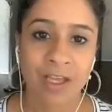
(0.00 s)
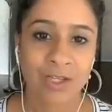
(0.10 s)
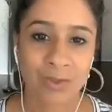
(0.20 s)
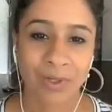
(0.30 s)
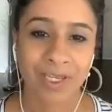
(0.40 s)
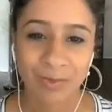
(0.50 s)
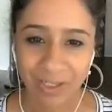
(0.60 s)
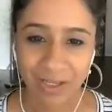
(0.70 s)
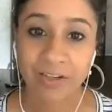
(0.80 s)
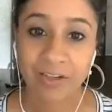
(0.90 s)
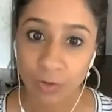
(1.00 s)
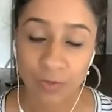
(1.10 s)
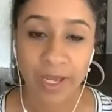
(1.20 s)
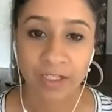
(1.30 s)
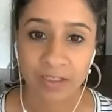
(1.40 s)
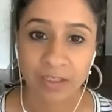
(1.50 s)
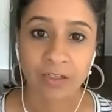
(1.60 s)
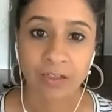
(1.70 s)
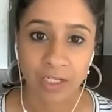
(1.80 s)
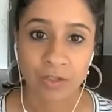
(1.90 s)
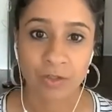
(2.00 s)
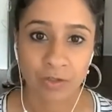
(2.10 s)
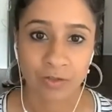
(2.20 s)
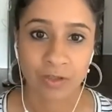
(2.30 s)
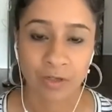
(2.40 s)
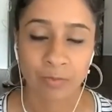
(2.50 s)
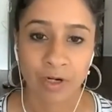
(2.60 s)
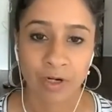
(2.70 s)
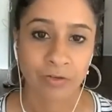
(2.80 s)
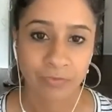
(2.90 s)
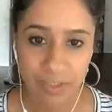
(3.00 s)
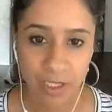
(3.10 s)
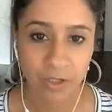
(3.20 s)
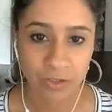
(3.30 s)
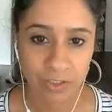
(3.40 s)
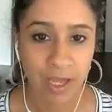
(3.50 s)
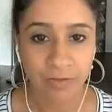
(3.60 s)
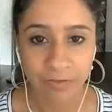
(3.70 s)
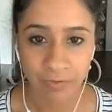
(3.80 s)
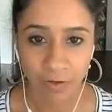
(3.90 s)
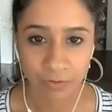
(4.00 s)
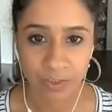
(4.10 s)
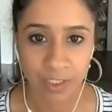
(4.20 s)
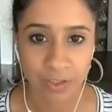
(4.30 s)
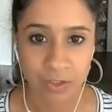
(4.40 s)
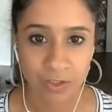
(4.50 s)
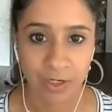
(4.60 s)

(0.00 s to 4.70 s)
So again, it kind of goes back to that nature thing where our physiologies have evolved with nature.